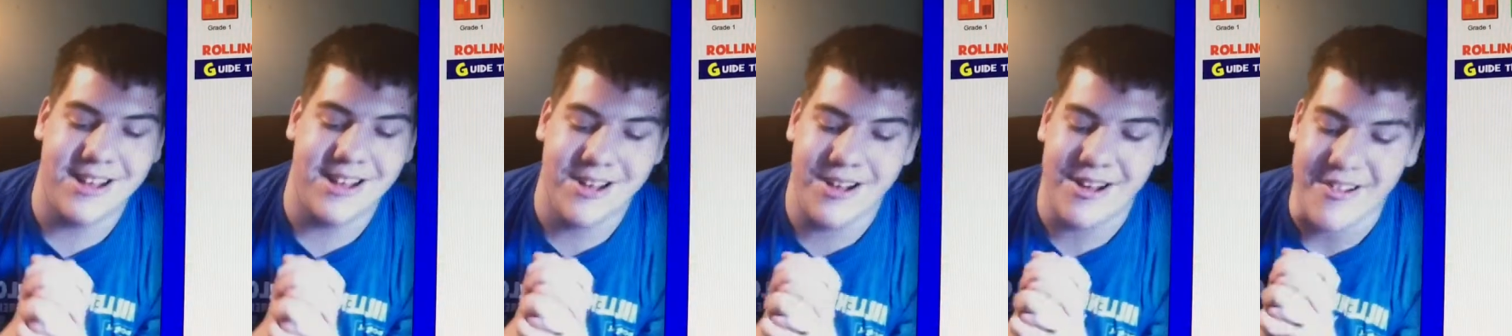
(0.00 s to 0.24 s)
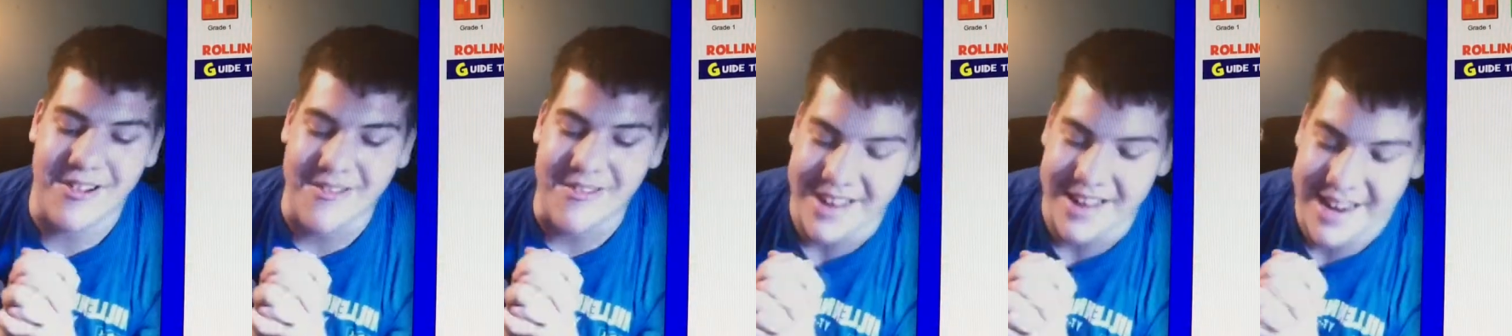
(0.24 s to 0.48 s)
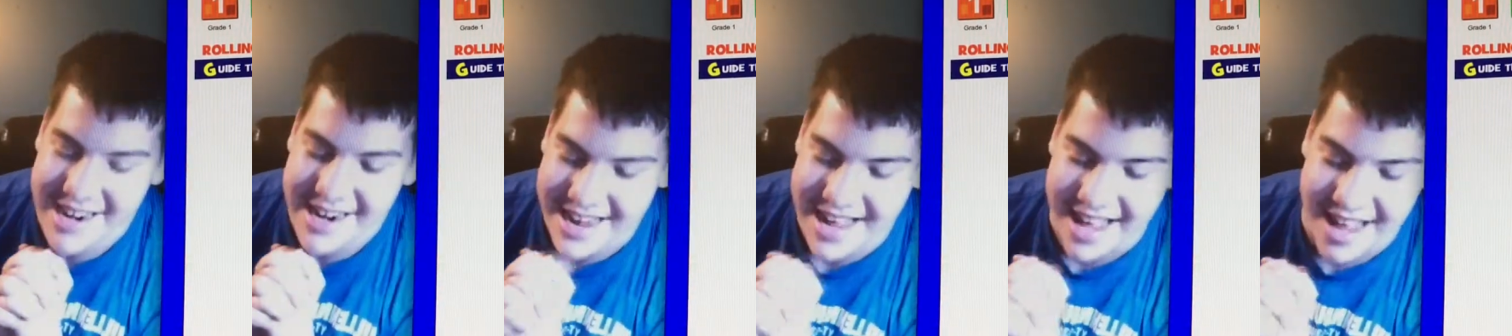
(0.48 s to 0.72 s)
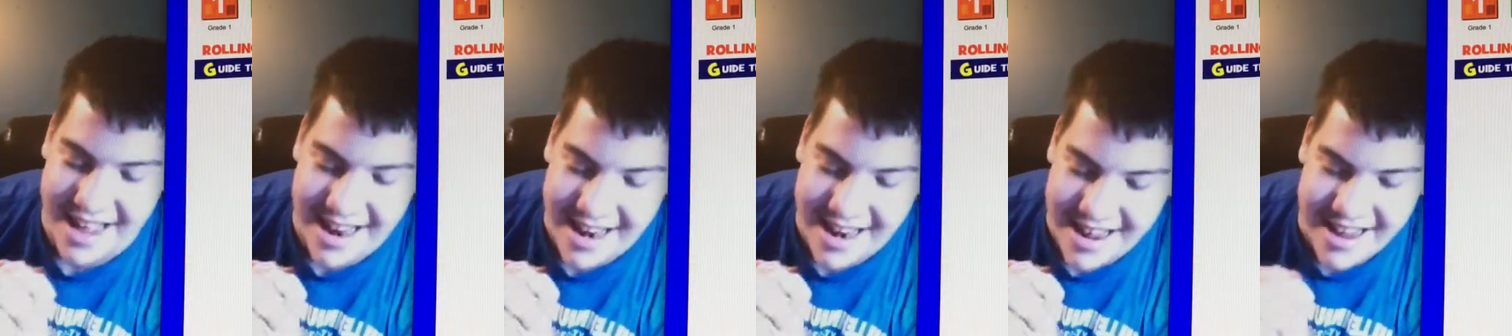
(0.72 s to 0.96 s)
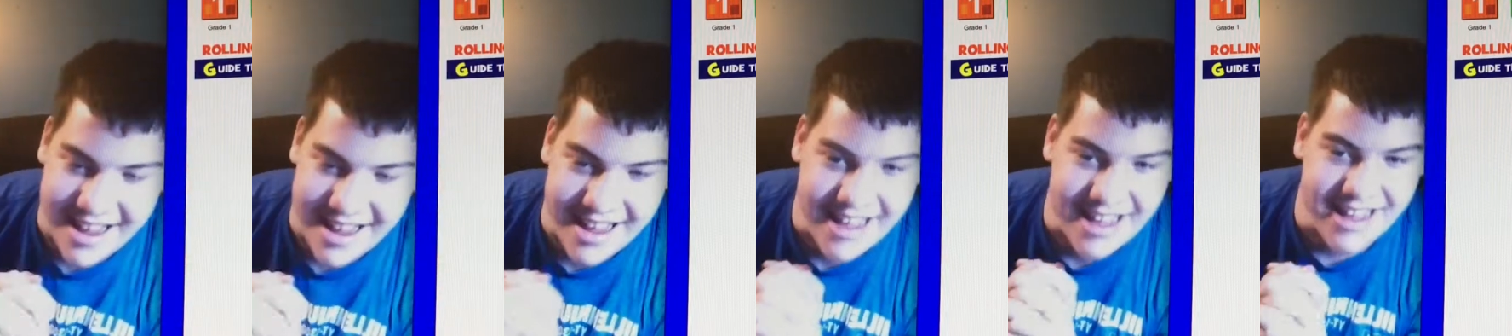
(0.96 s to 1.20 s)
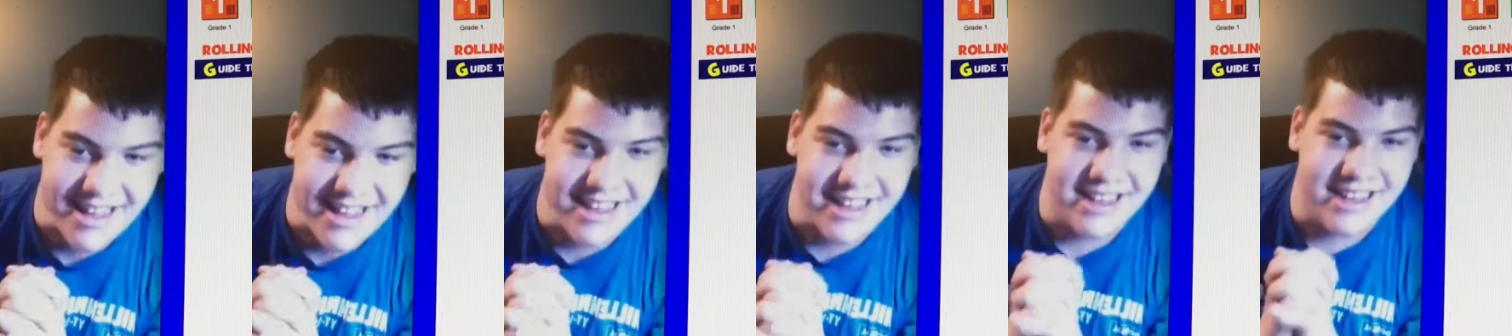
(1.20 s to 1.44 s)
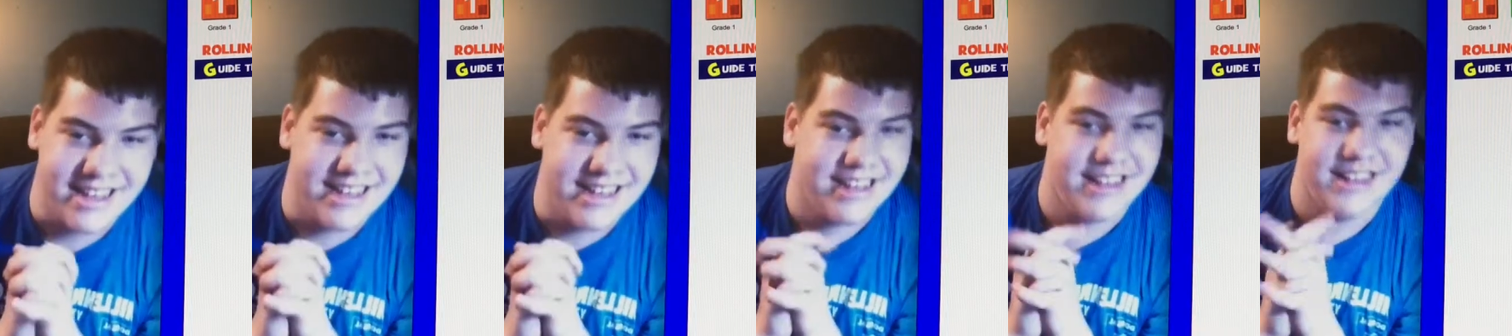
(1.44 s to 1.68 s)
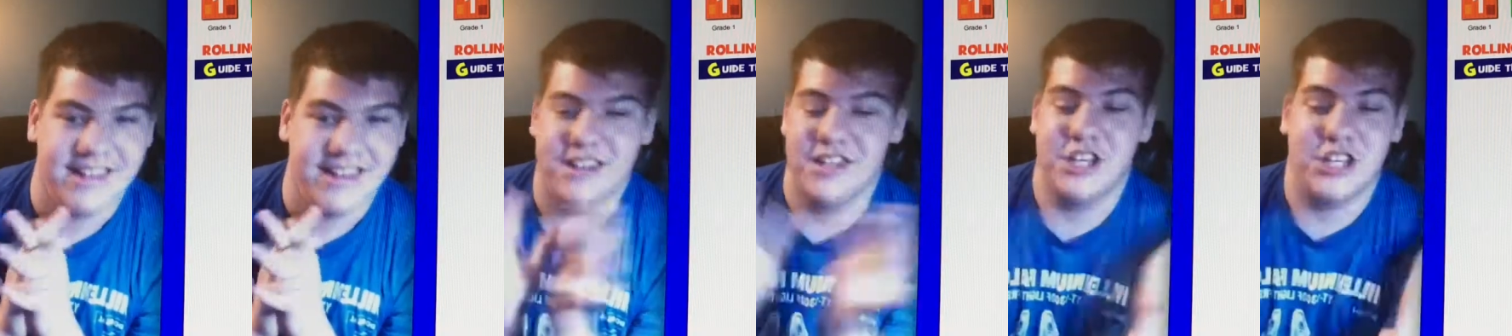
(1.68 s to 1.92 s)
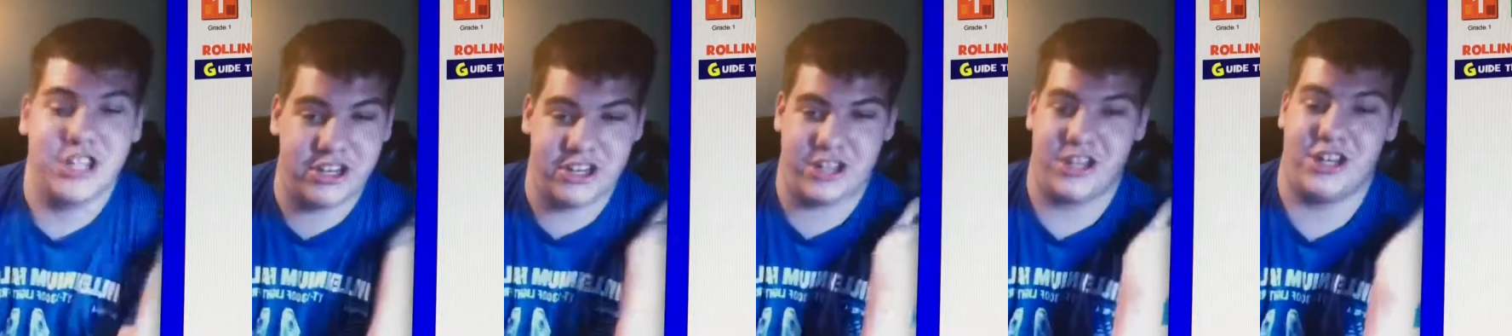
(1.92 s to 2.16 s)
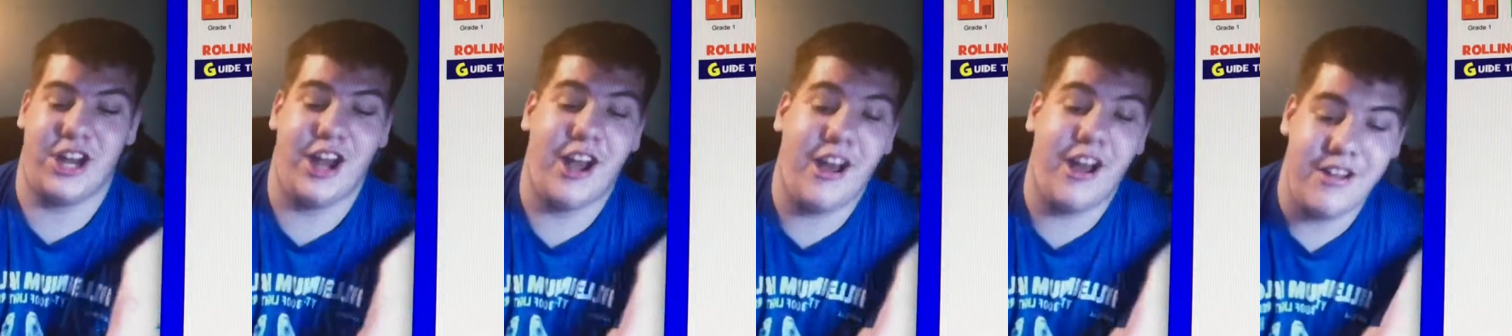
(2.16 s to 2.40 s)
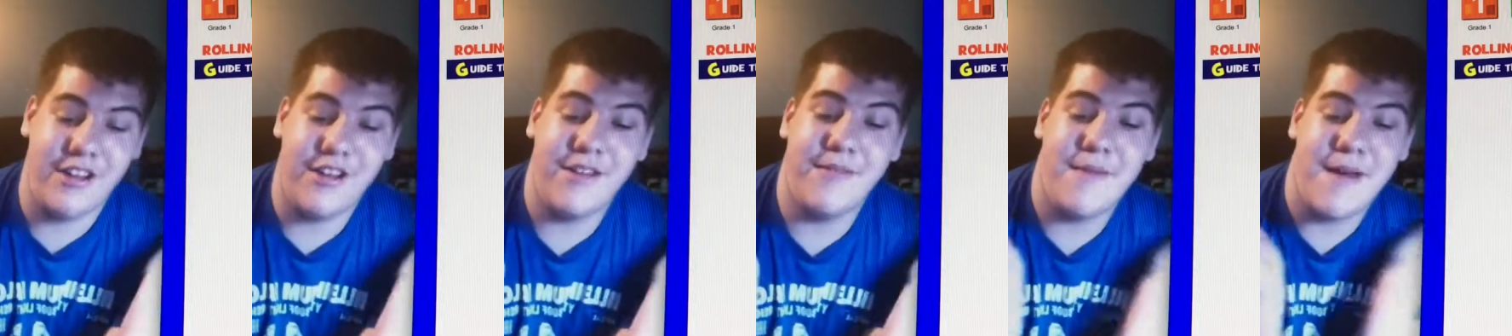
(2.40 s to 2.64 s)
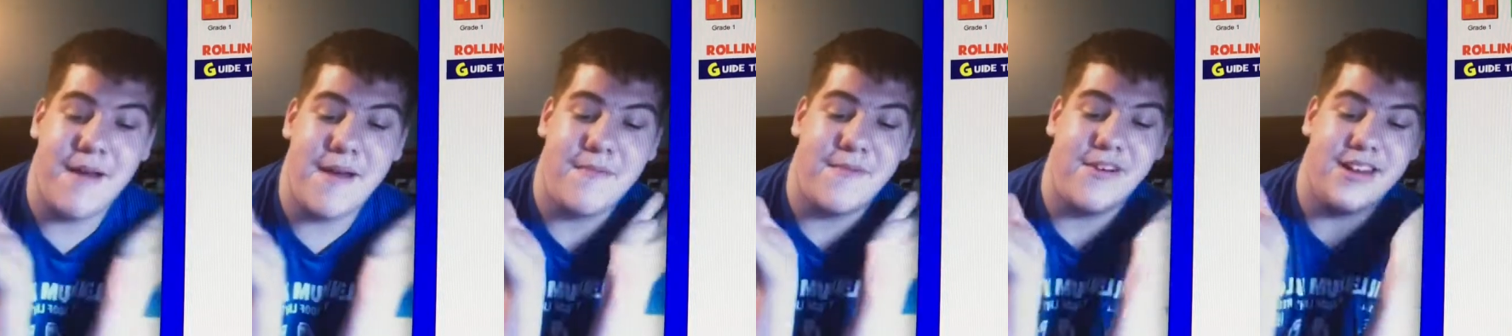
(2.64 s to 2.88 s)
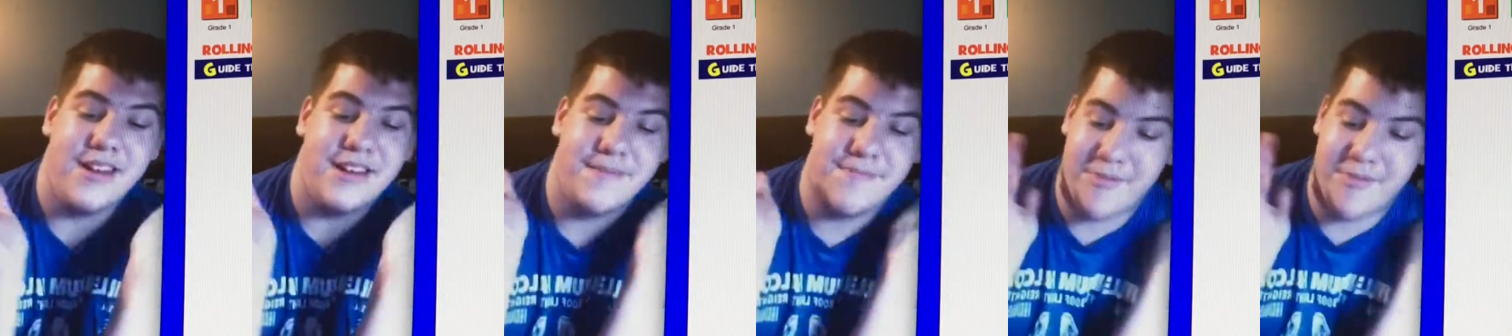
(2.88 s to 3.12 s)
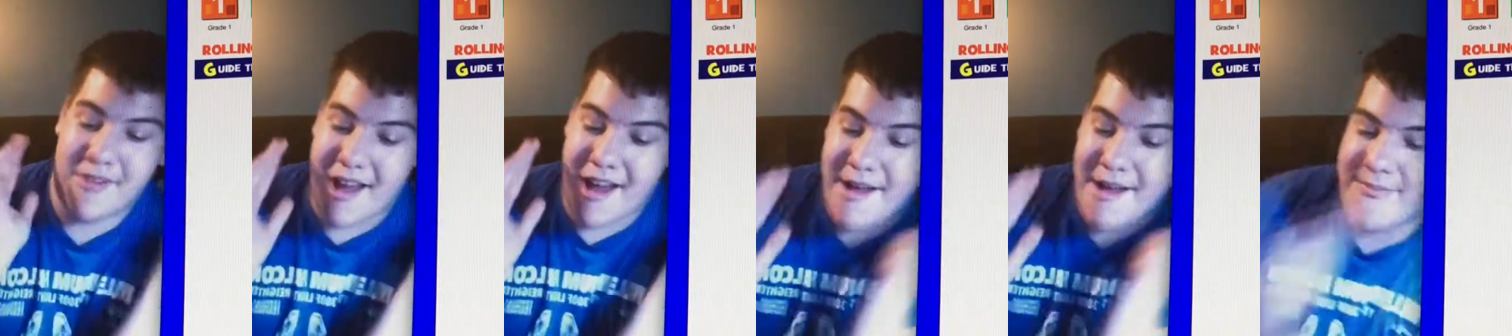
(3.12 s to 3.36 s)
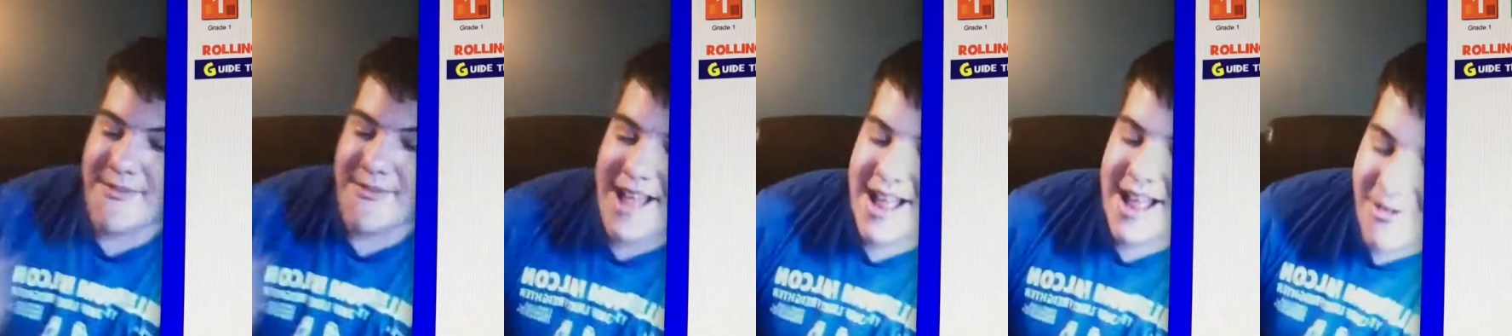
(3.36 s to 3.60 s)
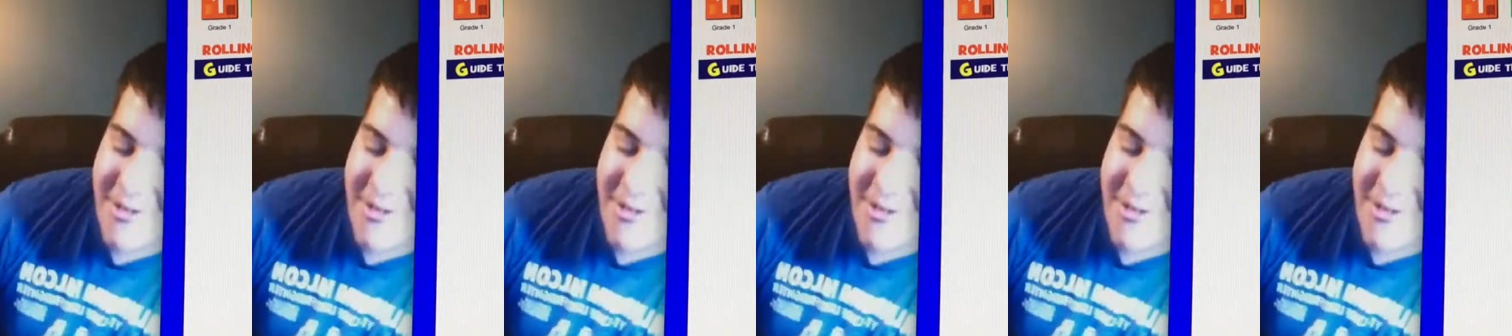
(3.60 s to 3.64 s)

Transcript: Oh my god. Childhood memories brought back